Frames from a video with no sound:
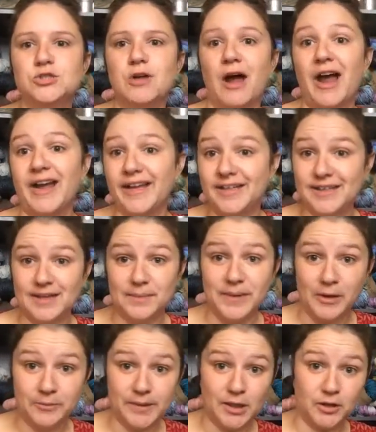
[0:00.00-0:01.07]
I ended up
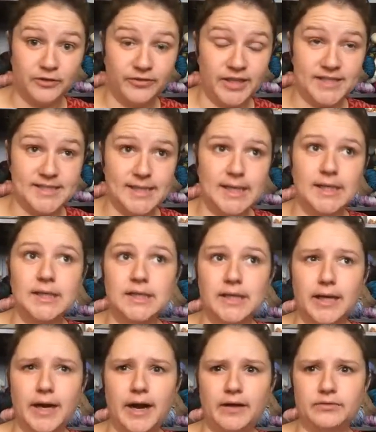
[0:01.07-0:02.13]
helping her fix it
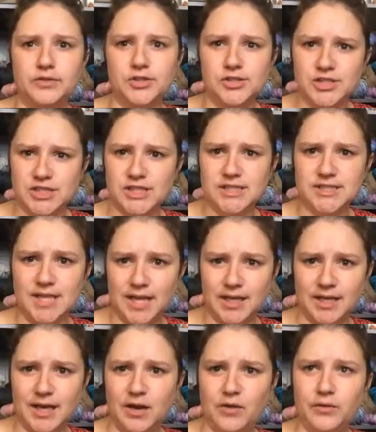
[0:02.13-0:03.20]
after she had
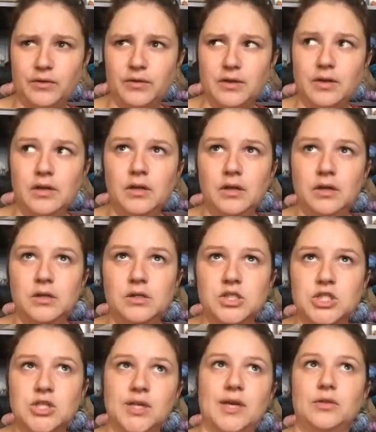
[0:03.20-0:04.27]
taken out,
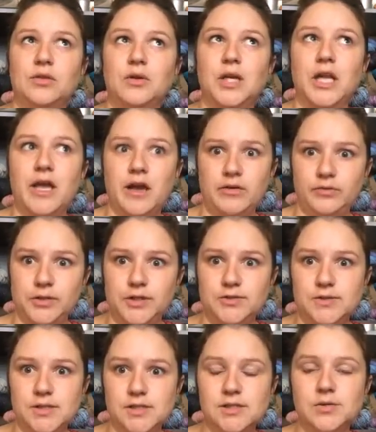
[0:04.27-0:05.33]
she took out 3.5
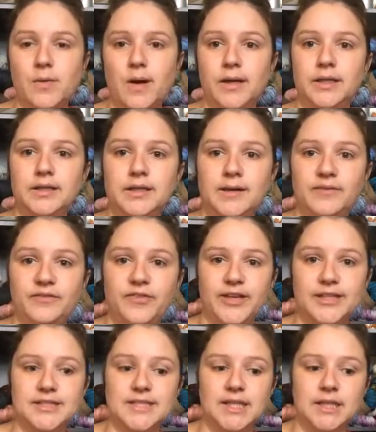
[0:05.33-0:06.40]
rows. So I ended up
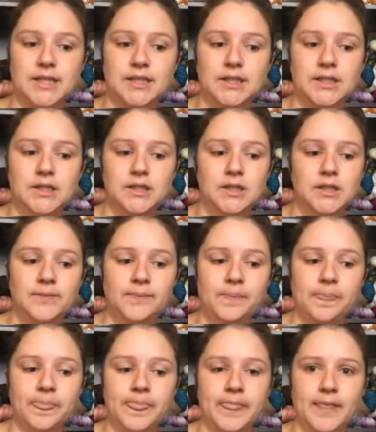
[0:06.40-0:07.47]
fixing
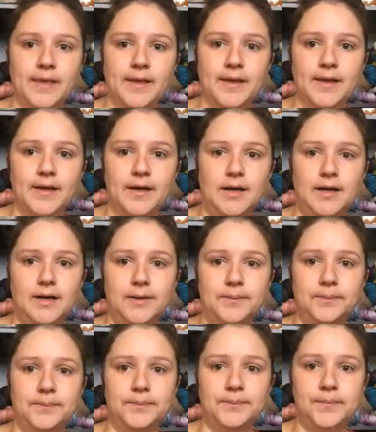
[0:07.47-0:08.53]

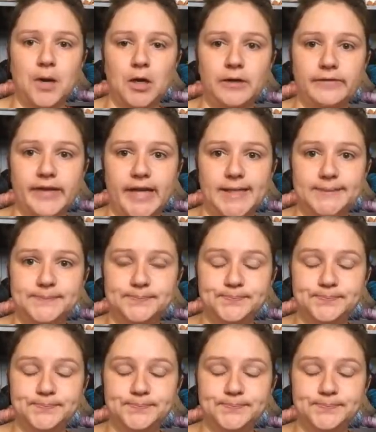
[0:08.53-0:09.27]
part of it.